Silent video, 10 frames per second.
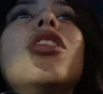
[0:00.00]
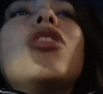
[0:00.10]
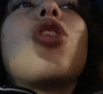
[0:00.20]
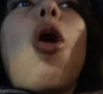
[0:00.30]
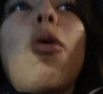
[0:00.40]

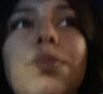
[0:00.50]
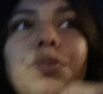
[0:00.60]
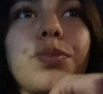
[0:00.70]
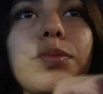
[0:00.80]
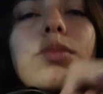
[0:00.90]
So...
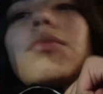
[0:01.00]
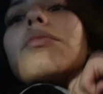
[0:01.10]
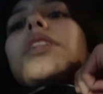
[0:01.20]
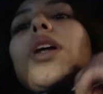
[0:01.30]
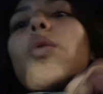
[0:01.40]

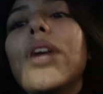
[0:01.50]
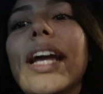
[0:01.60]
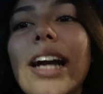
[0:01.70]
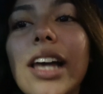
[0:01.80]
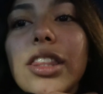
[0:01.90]
When I
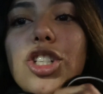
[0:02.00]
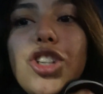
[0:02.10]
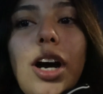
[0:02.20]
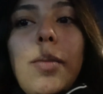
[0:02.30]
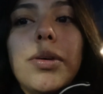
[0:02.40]
got the
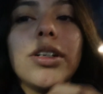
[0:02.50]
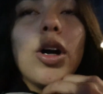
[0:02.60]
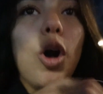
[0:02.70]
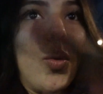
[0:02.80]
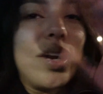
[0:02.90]
job,
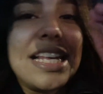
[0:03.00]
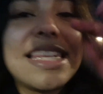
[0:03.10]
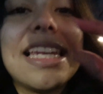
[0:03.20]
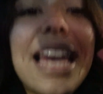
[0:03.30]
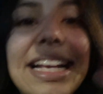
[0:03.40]
or when I
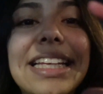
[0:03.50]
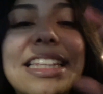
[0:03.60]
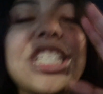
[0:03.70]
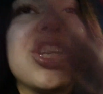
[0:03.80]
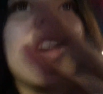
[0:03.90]
selected
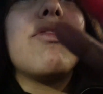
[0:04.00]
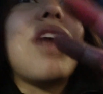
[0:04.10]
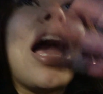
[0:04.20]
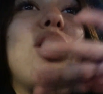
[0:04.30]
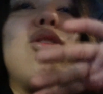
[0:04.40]
the shift,
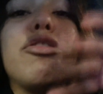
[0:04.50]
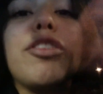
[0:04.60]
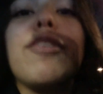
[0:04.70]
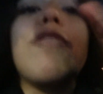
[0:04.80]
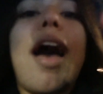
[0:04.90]
I knew for
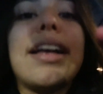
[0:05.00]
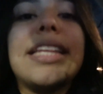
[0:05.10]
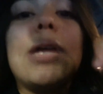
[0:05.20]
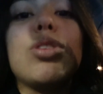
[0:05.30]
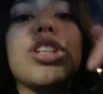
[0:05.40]
a fact
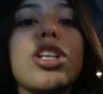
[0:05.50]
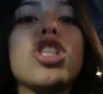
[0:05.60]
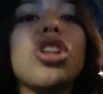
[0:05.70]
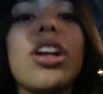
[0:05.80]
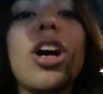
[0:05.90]
it was going to
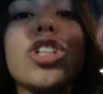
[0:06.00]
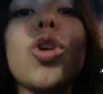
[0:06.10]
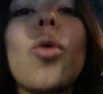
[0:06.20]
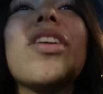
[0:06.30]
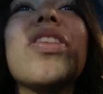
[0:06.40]
start October